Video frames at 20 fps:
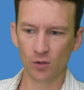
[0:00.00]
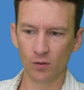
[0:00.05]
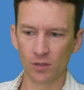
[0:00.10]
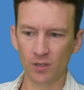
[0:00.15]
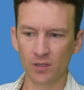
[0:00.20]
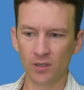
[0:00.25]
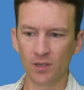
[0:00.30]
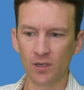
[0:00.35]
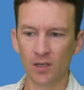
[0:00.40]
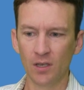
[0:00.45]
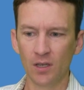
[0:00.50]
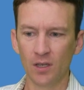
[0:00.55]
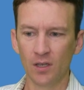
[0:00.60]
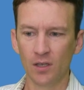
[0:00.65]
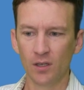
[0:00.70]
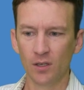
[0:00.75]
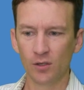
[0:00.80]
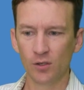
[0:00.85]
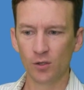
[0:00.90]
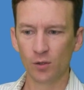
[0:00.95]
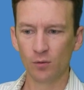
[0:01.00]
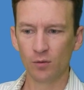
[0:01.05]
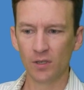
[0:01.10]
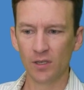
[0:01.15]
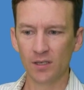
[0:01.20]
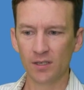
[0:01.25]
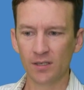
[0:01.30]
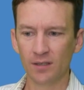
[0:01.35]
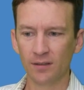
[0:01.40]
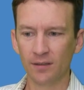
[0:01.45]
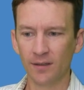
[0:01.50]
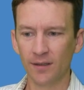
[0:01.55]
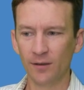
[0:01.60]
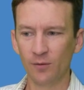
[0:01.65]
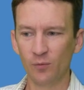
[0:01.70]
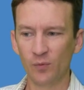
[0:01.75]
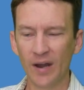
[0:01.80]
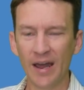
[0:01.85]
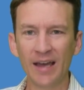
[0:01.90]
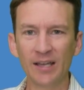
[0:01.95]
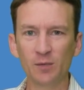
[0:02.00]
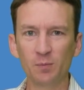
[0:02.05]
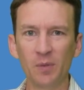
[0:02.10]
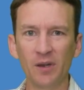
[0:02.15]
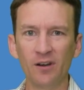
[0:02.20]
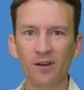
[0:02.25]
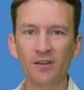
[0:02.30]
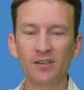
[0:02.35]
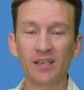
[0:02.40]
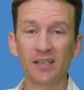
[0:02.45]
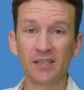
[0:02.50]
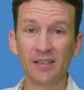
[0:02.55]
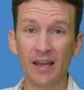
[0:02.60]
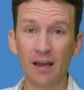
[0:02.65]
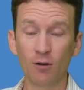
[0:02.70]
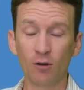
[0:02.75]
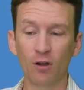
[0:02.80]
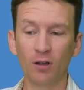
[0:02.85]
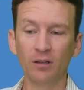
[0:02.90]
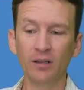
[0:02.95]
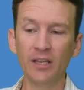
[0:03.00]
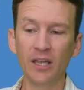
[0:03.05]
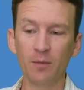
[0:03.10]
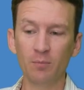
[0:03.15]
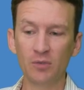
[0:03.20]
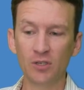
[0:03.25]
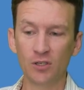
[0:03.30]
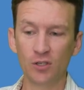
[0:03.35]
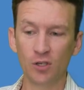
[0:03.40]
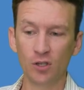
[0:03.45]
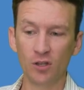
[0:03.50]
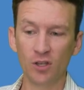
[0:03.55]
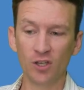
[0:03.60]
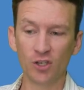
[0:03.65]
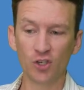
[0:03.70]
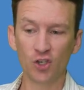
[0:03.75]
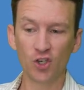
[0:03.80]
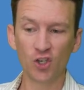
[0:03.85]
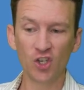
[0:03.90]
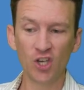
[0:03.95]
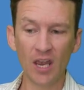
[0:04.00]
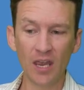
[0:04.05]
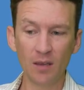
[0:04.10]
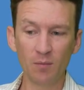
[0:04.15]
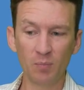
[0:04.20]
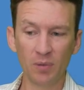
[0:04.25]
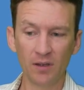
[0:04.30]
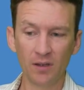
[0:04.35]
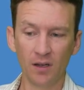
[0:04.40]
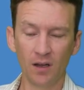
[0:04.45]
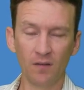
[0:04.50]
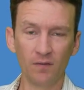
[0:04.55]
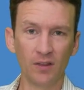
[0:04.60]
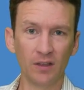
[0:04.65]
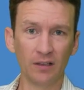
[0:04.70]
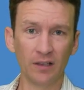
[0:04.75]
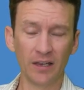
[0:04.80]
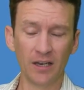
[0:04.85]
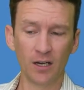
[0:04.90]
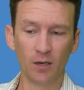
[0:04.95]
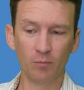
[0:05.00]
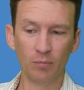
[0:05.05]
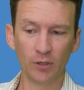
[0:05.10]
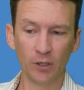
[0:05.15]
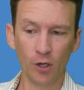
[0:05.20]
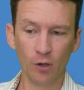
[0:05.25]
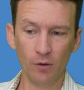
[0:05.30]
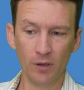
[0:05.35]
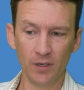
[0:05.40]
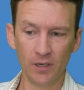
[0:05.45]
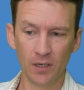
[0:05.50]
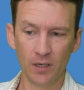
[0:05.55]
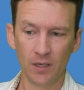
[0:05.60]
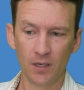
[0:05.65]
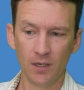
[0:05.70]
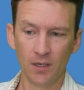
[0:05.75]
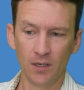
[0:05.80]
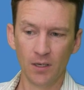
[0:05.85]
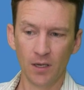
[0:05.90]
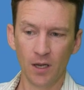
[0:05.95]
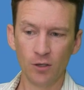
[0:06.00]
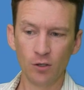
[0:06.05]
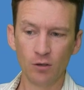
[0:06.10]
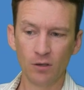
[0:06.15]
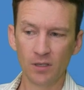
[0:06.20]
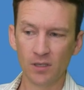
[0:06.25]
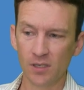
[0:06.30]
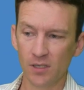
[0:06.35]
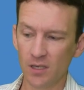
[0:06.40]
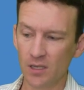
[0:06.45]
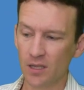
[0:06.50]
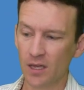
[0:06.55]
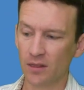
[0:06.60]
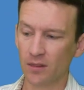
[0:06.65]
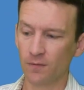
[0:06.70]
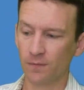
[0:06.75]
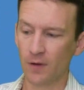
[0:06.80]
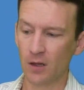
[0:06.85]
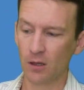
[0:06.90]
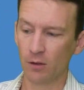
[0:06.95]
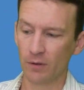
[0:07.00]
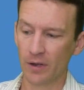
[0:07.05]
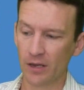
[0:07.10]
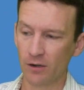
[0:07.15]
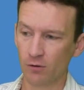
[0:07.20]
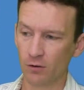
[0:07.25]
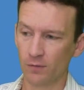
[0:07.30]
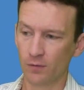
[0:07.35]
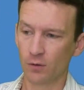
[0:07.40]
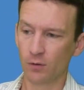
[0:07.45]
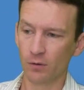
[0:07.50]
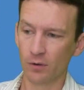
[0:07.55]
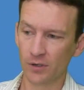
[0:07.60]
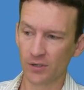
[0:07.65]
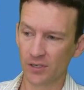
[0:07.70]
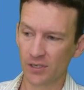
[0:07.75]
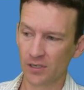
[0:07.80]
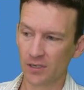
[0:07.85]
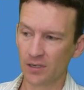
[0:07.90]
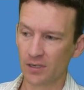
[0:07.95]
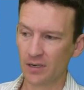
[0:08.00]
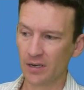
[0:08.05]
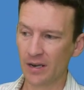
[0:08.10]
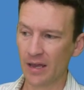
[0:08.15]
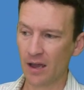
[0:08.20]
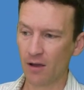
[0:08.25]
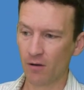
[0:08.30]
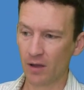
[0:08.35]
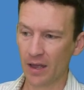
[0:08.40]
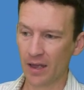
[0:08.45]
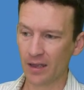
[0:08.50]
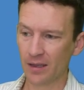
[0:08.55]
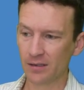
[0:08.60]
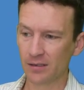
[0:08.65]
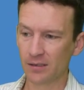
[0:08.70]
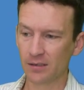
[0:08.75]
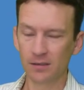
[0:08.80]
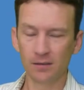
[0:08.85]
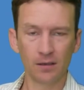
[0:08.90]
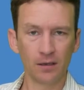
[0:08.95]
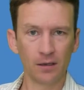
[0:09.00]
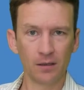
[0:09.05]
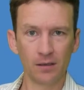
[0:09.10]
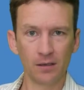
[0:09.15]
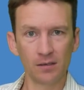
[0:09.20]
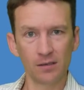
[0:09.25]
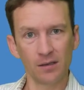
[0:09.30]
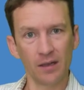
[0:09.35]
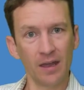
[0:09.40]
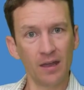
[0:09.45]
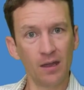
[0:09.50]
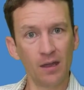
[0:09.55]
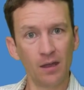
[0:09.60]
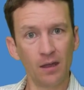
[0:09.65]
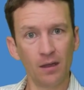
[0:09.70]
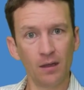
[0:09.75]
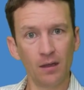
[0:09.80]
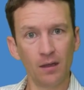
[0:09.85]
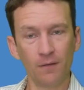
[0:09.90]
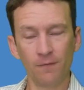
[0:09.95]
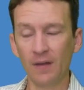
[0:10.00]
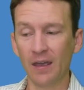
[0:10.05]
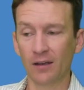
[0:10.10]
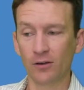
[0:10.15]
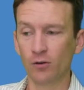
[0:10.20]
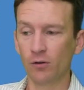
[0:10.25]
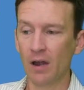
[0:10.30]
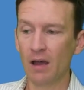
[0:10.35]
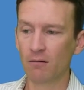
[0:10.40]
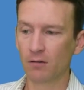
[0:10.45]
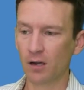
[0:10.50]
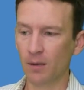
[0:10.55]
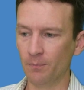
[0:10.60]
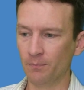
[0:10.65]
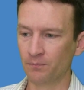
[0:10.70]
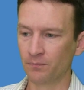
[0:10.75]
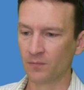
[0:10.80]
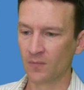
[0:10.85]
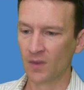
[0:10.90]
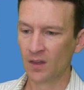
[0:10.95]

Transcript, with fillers: So the so this uh, raspberries is now clipped to the shape of the layer below it. And you can see that the follow Andrew, of course, now has uh, this effect or outcome.